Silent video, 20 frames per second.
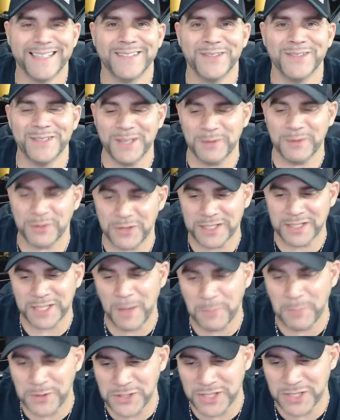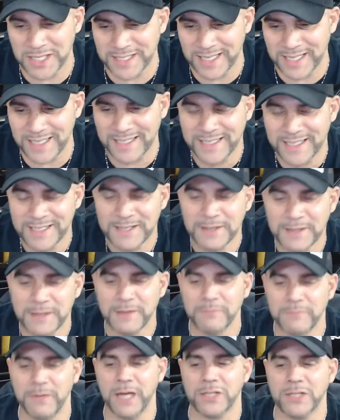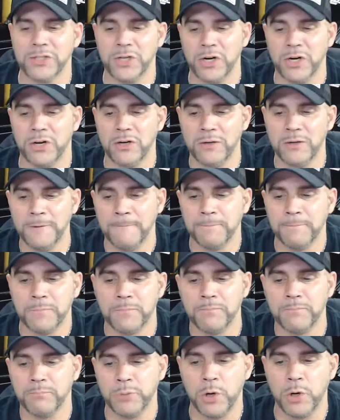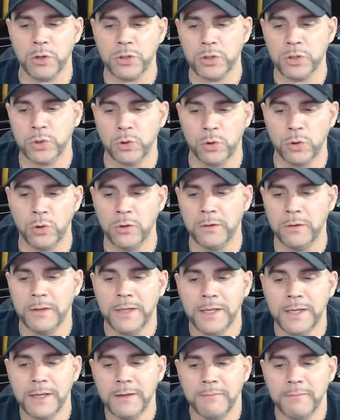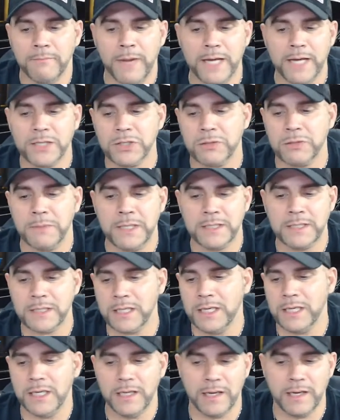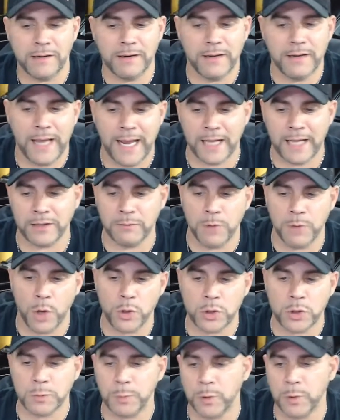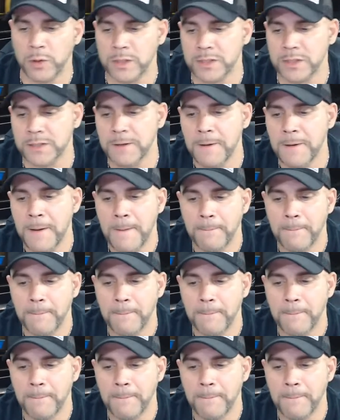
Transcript: What's up, Chris? I appreciate that. Mike Sherrill, Broken Tool, Mike Straminski, and Handler Motorsports.